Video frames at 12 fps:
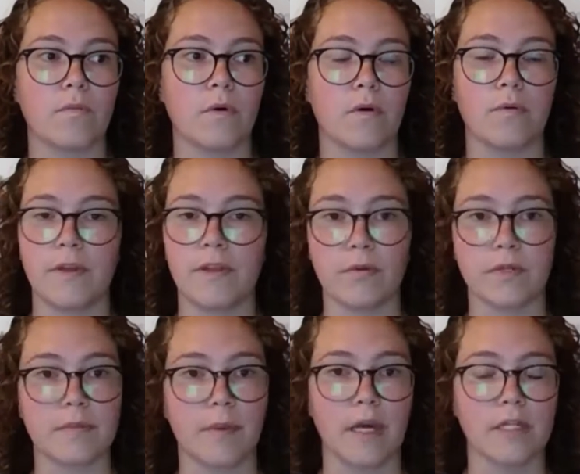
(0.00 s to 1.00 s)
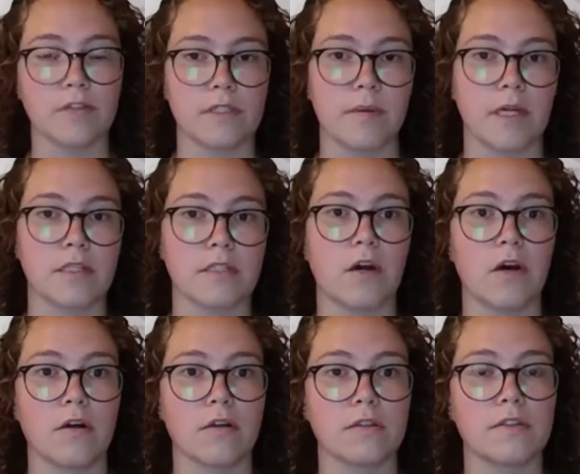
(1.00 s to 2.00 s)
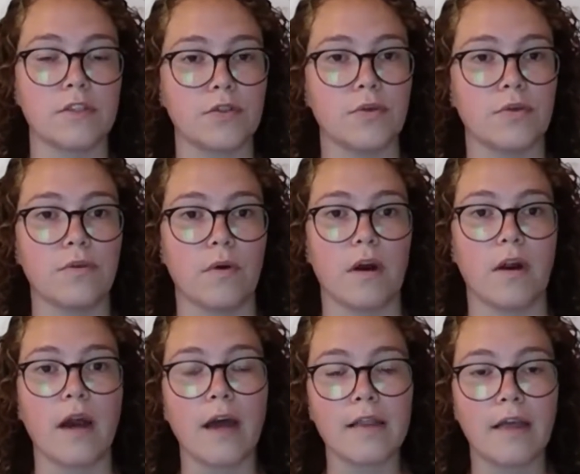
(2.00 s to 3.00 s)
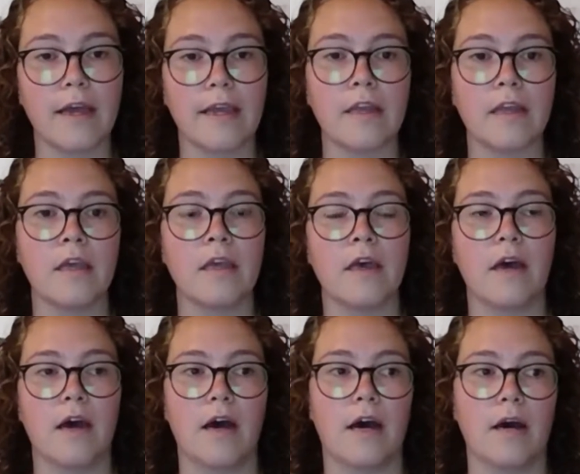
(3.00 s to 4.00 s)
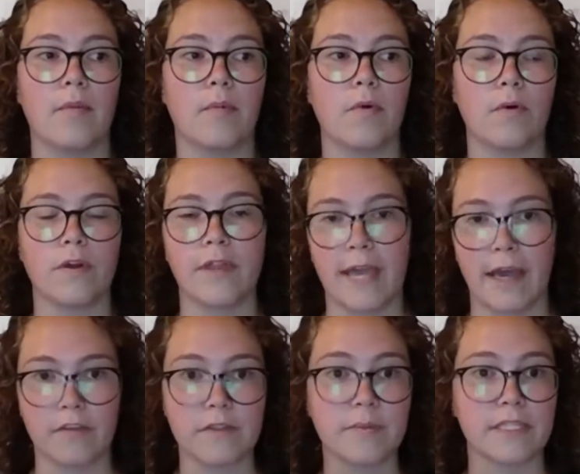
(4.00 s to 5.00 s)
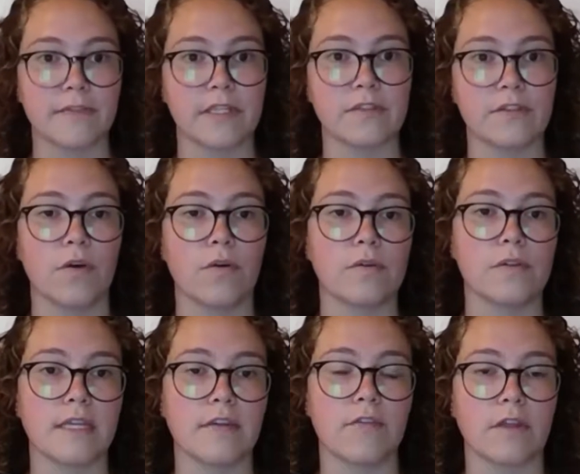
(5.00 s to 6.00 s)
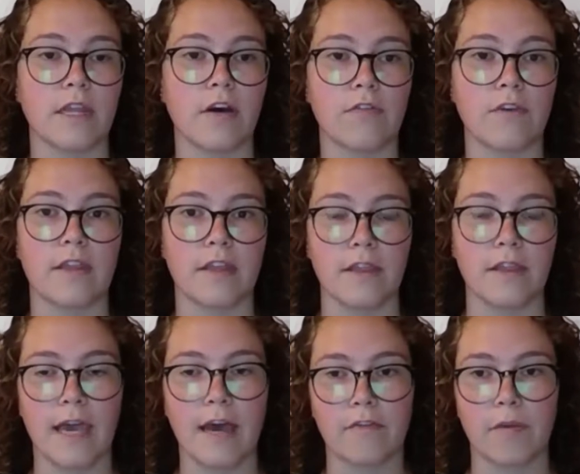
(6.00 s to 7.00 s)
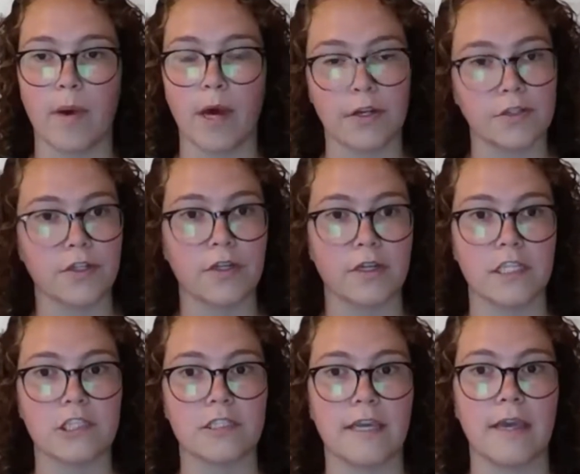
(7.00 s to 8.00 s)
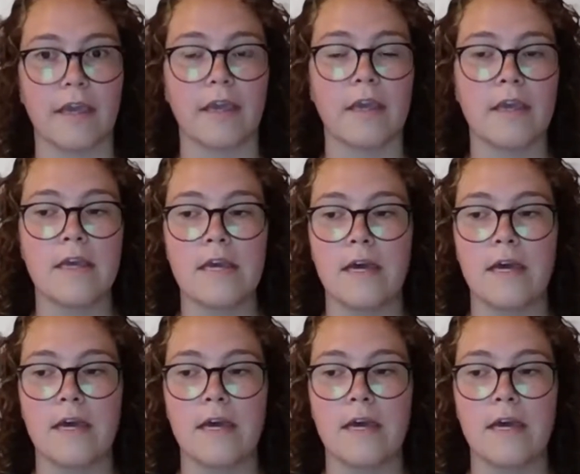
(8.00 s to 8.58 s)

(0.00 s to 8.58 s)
will either respond to response calls to our hotline, or they have specific zones in Philadelphia that they have to monitor each day.